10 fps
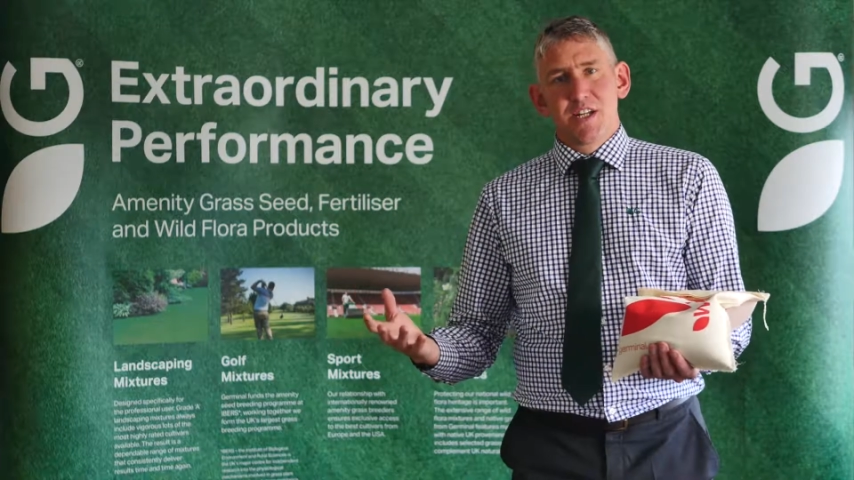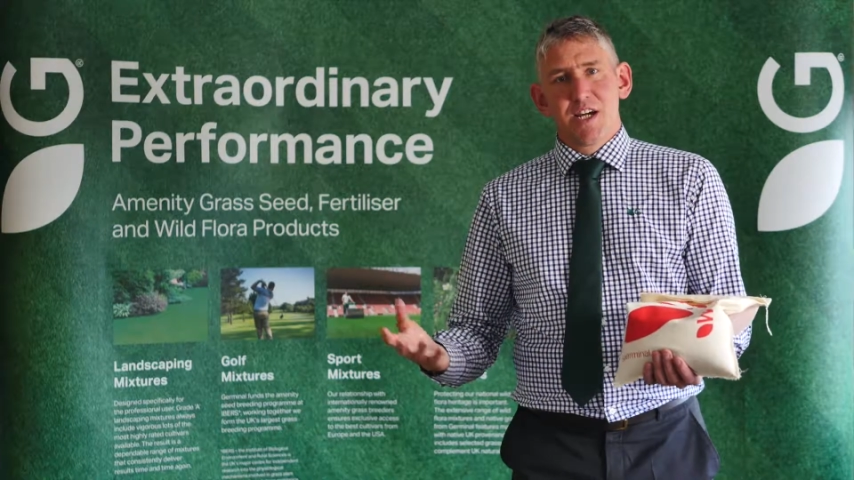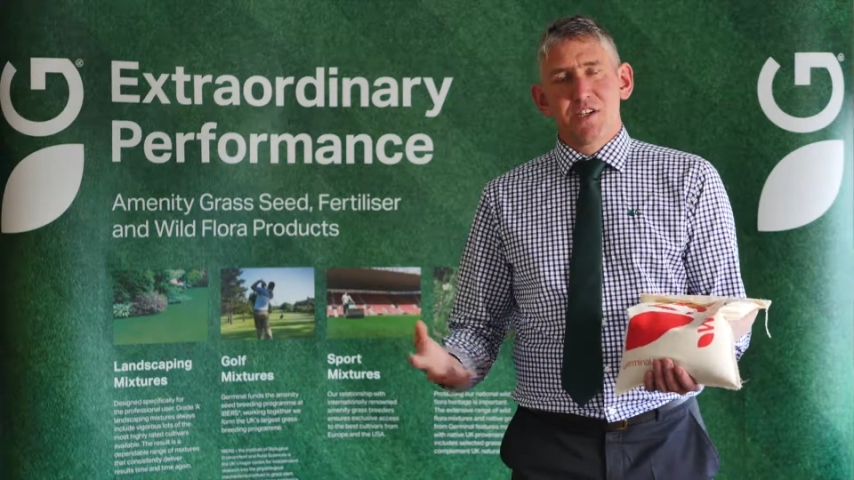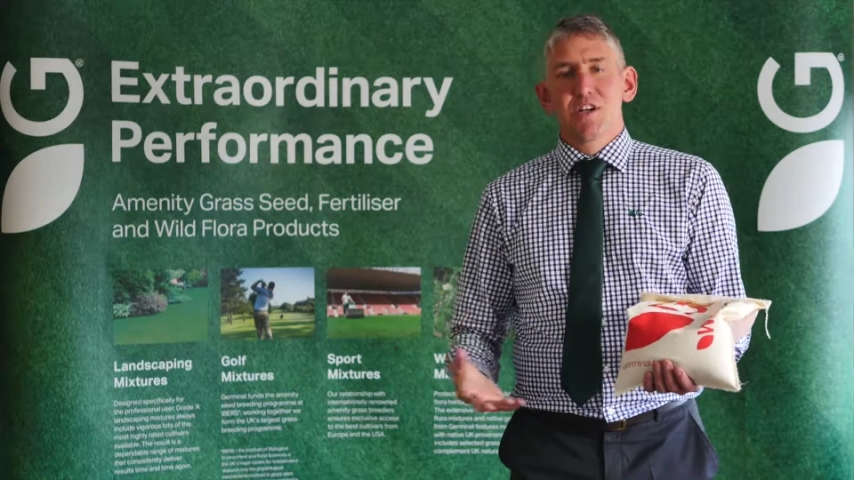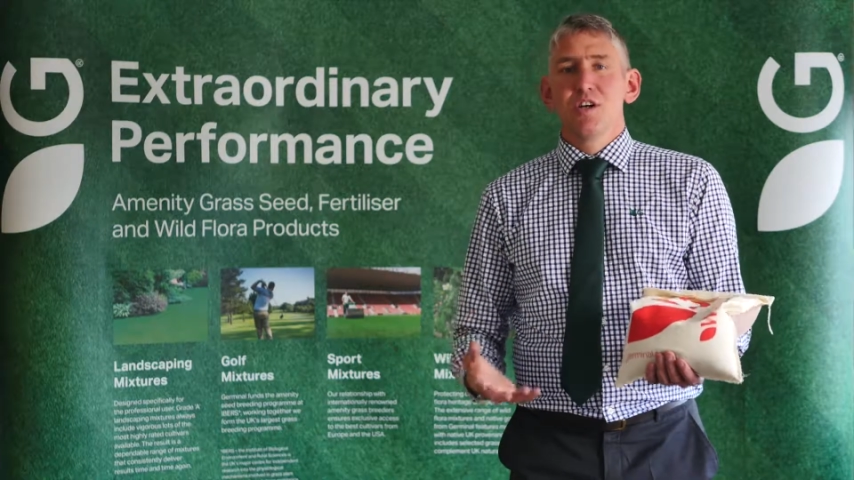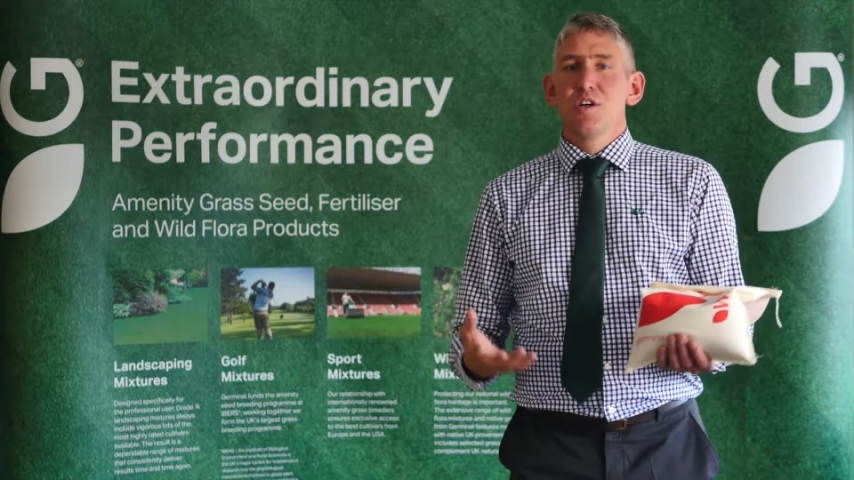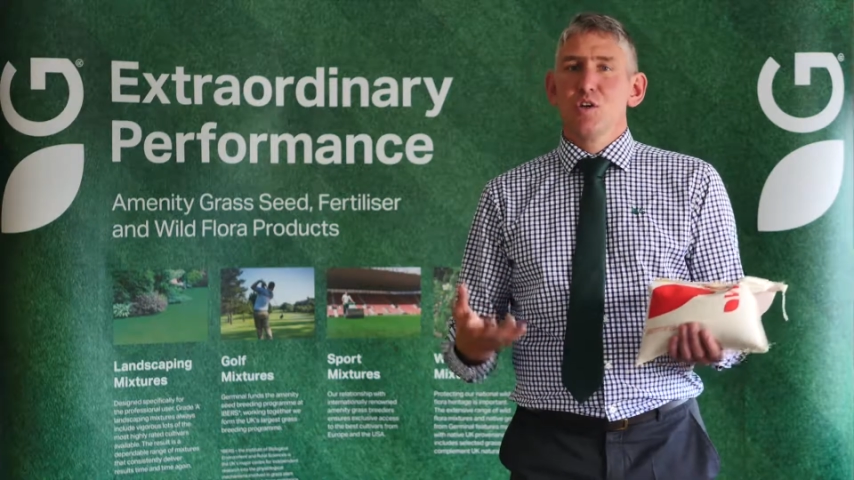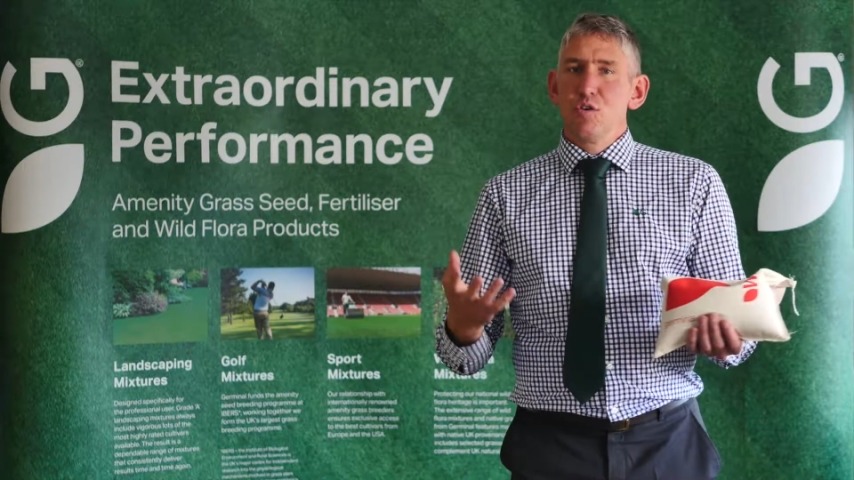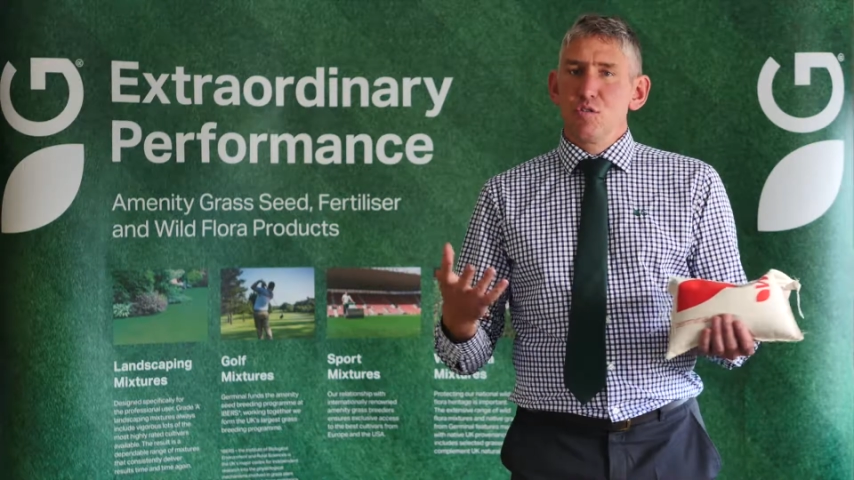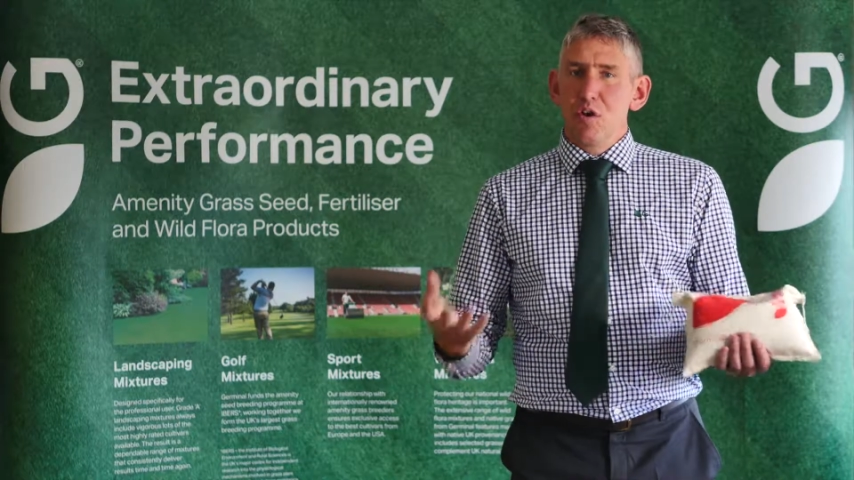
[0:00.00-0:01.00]
later
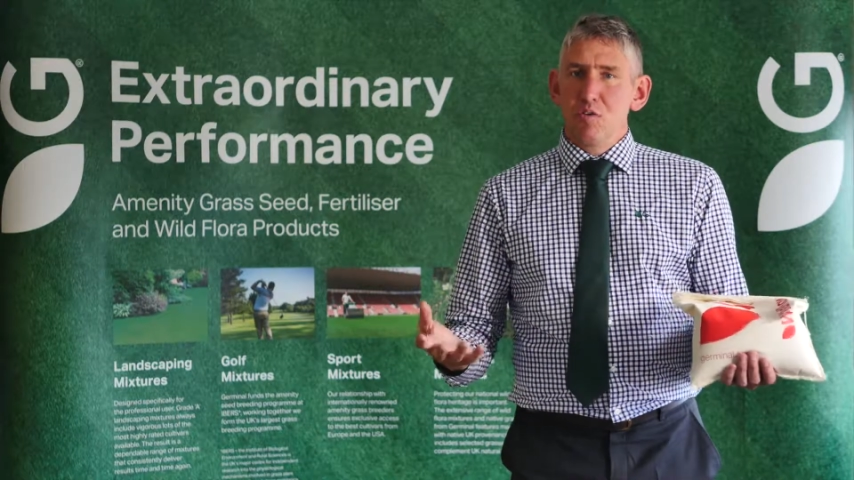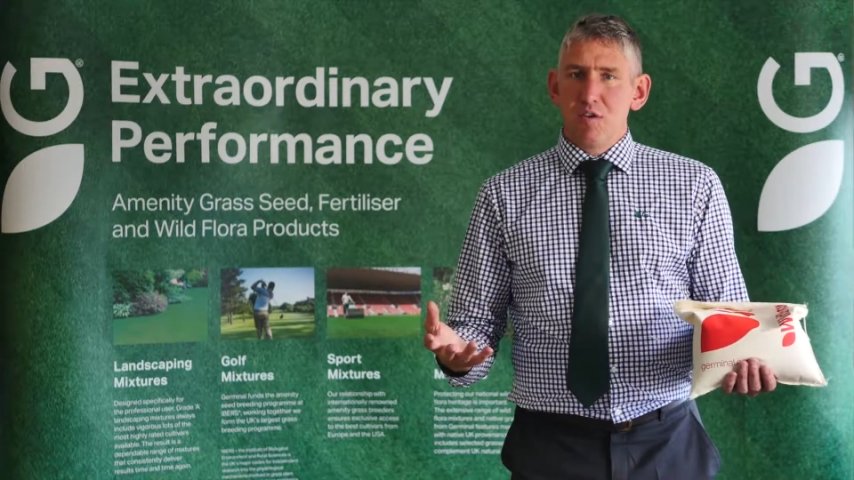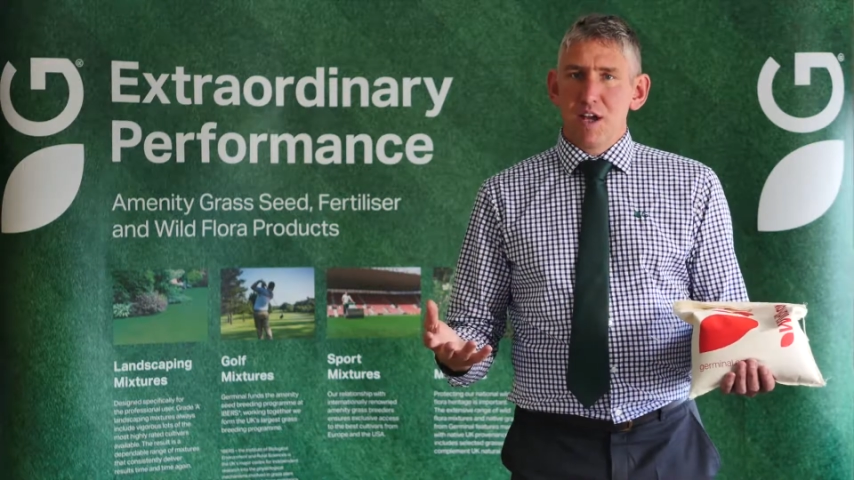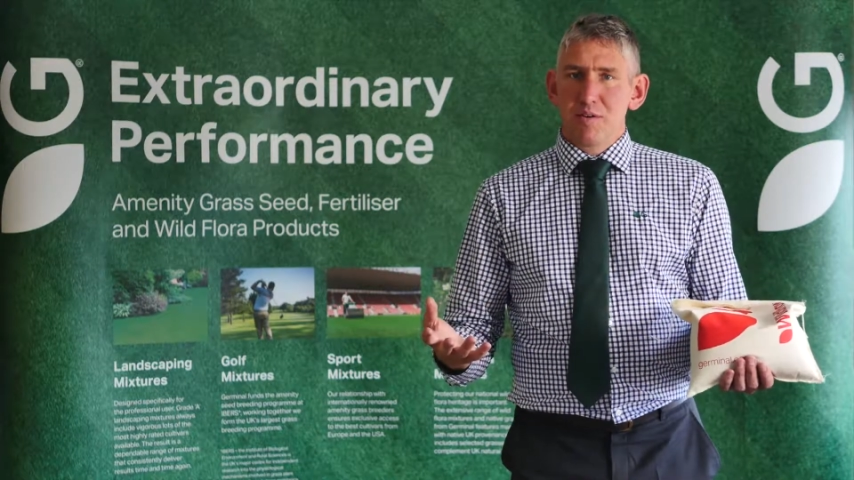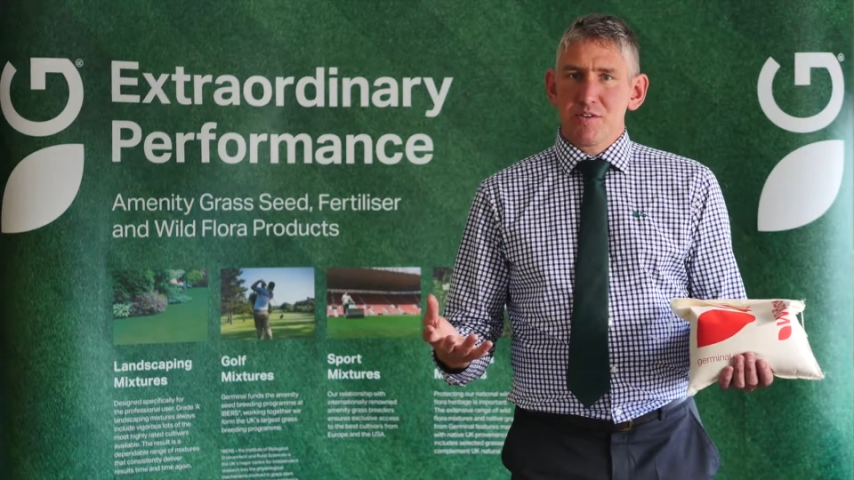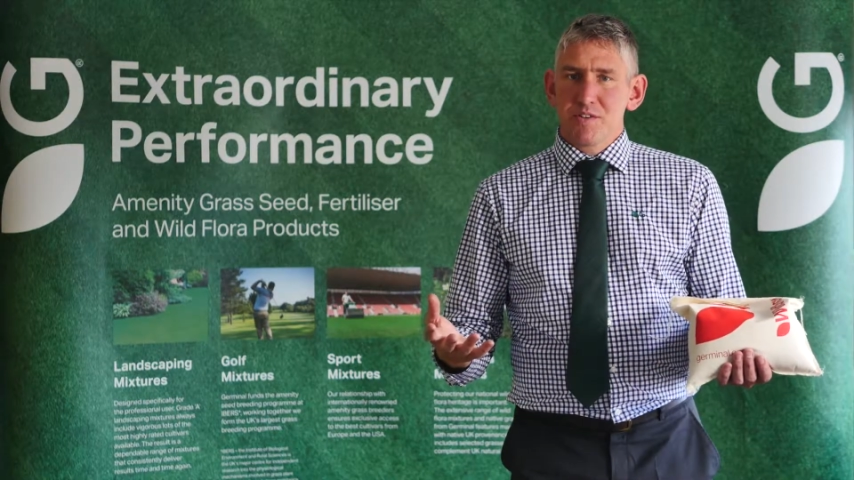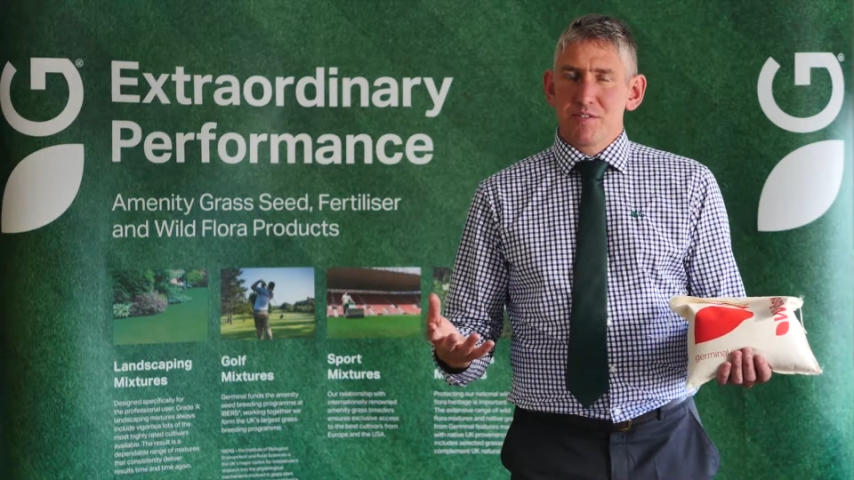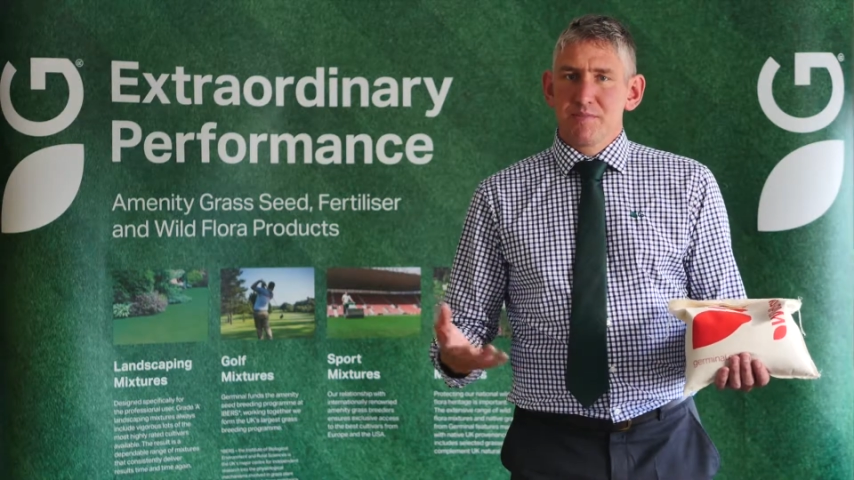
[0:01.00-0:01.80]
you've got flowers.